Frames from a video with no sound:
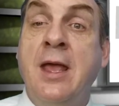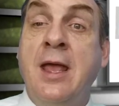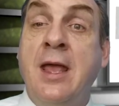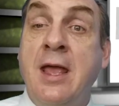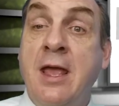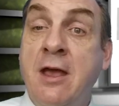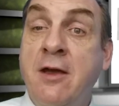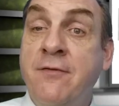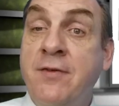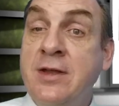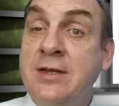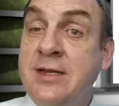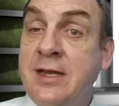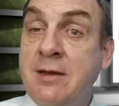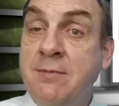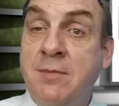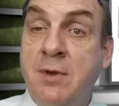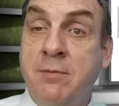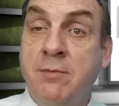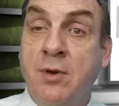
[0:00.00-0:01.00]
If a
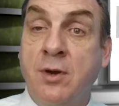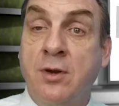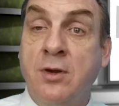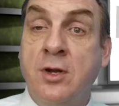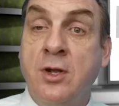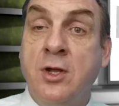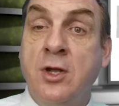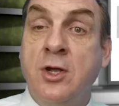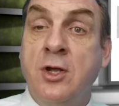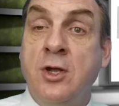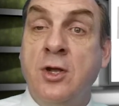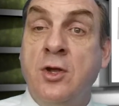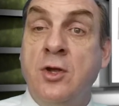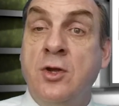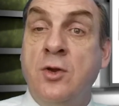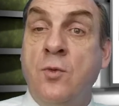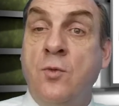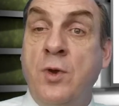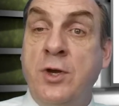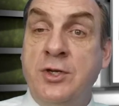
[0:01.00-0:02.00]
team member
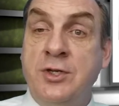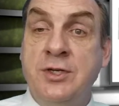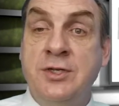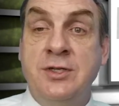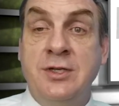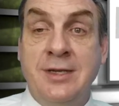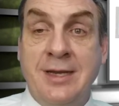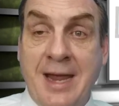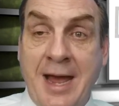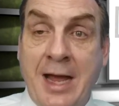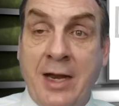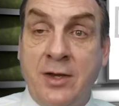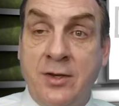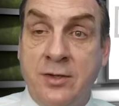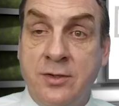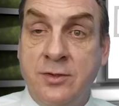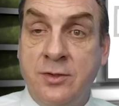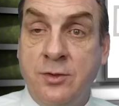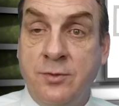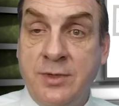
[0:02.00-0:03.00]
wishes to not
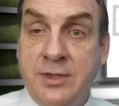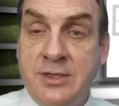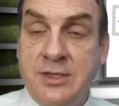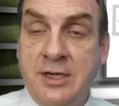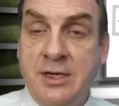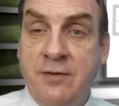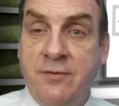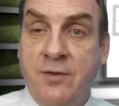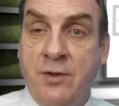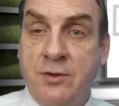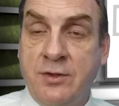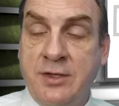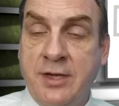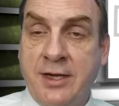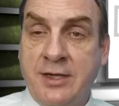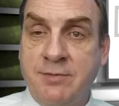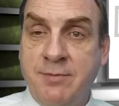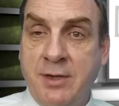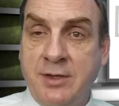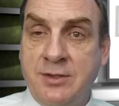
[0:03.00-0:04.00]
to receive those
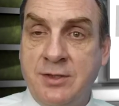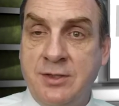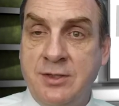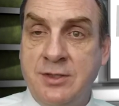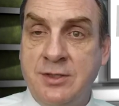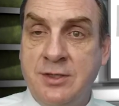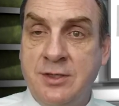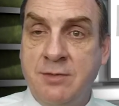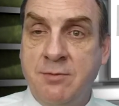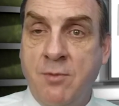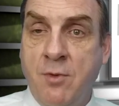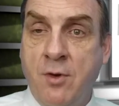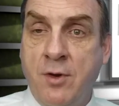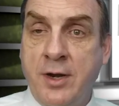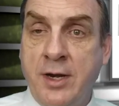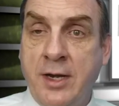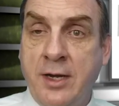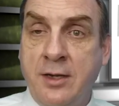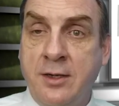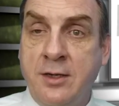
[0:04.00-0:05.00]
text messages in the
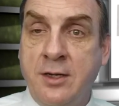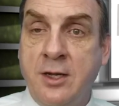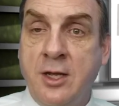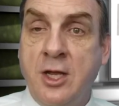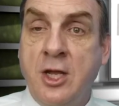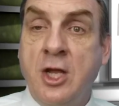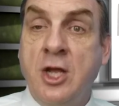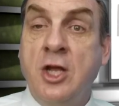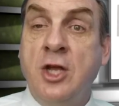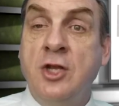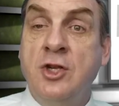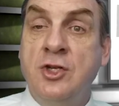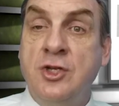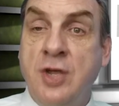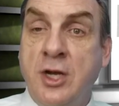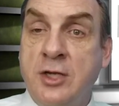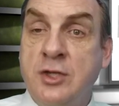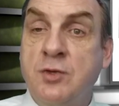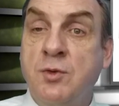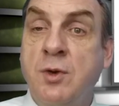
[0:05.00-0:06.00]
morning,
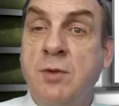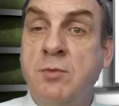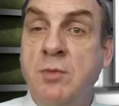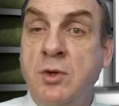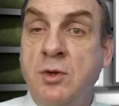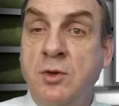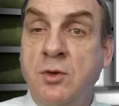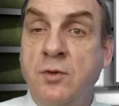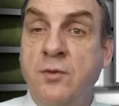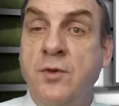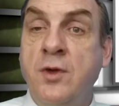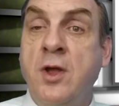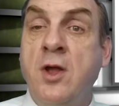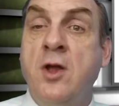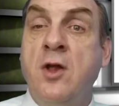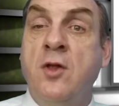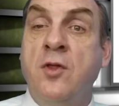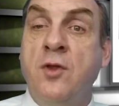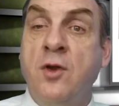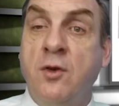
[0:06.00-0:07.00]
just remove
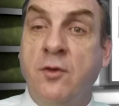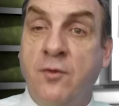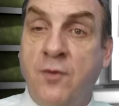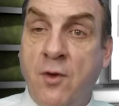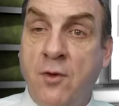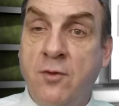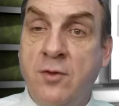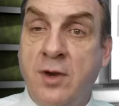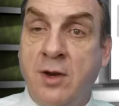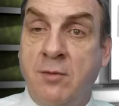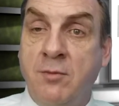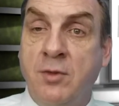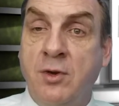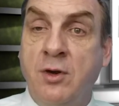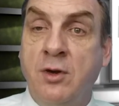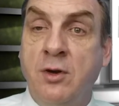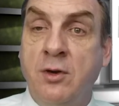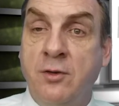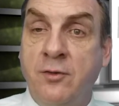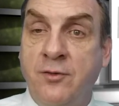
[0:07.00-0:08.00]
their phone number
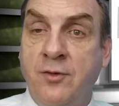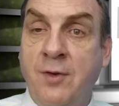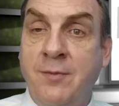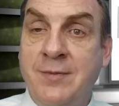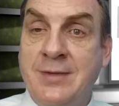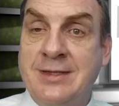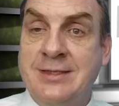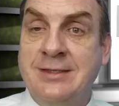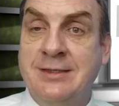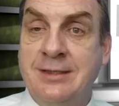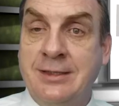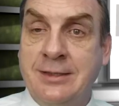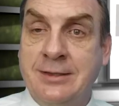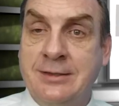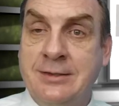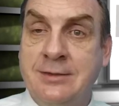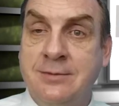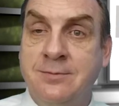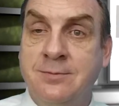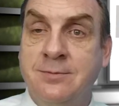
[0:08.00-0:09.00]
from this list.